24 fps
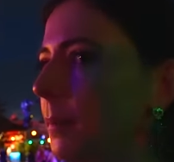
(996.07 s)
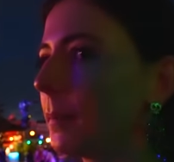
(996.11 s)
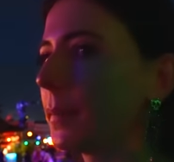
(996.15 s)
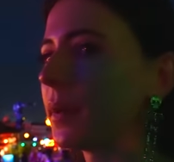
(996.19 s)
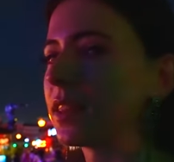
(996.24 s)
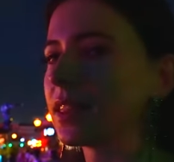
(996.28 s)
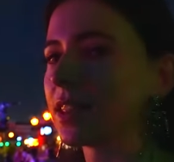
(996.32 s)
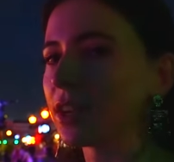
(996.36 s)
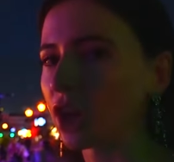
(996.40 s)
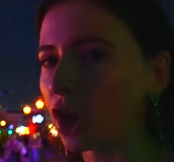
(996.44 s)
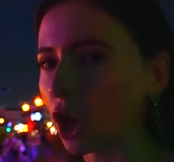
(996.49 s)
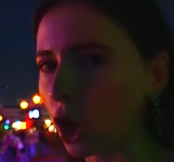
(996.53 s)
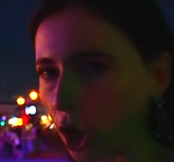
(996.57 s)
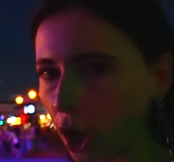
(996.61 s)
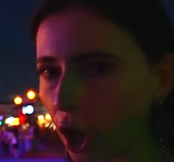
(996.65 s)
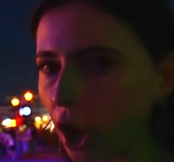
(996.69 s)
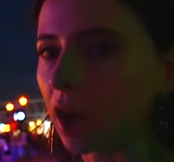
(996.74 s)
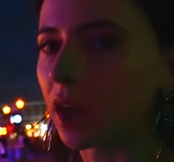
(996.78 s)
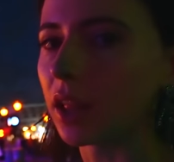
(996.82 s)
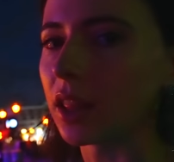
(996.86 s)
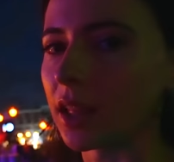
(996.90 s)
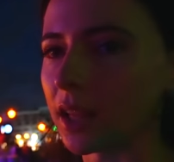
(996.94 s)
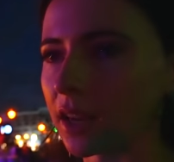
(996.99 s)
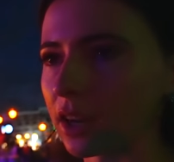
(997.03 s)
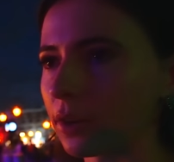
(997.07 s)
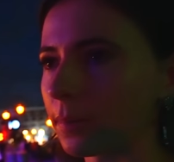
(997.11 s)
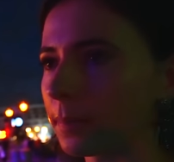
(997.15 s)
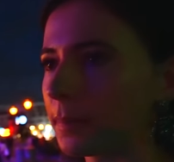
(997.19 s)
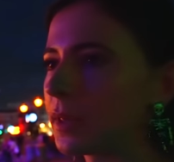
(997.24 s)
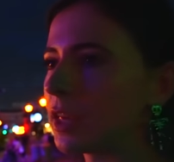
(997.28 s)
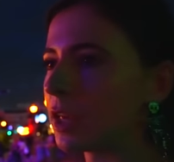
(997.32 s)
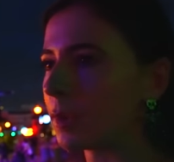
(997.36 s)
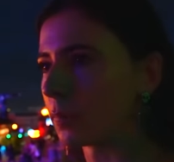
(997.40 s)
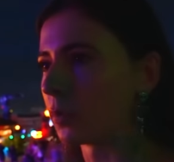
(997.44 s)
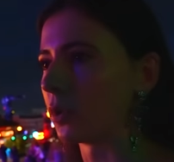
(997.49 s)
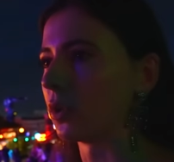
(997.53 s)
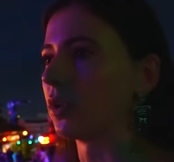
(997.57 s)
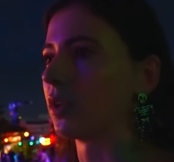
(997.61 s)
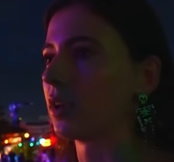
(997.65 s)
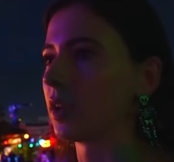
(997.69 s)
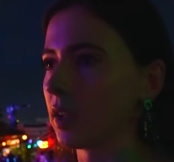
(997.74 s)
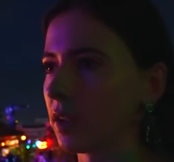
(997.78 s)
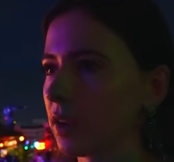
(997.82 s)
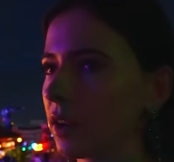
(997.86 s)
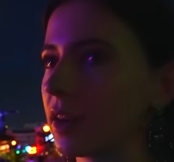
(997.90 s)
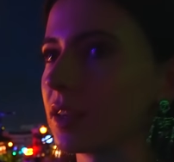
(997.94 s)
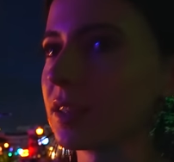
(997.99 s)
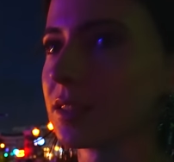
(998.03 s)
but there are a lot of people up
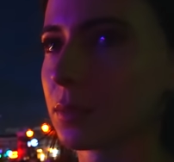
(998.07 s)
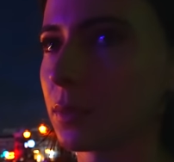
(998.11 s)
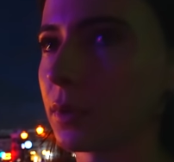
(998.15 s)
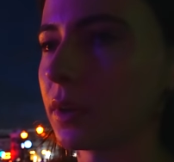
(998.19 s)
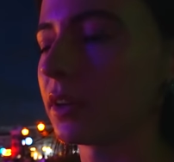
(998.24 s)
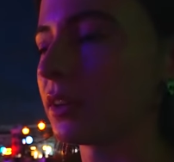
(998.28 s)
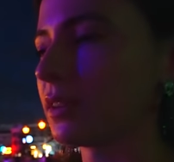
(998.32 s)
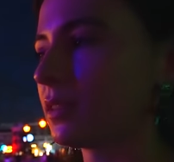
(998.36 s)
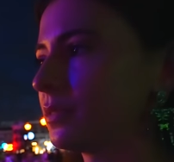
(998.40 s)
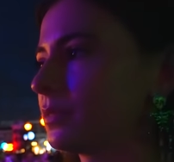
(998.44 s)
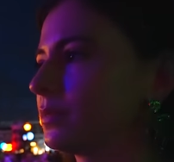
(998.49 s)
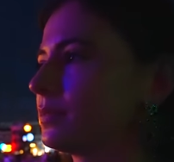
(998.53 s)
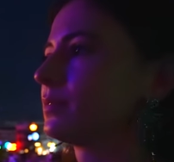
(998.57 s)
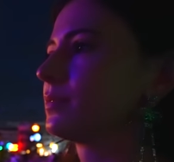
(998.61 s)
here as well.